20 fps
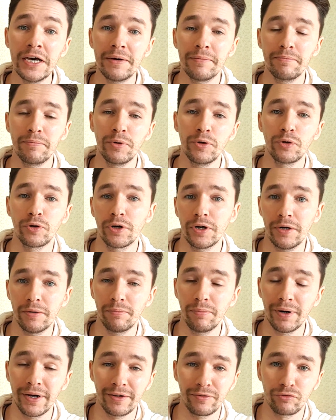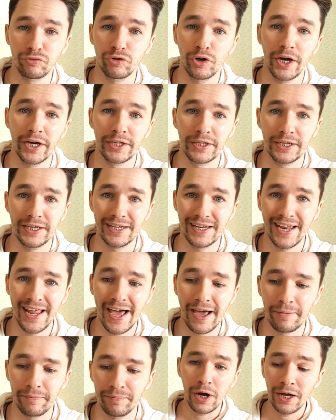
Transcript: book by Fred Lamb.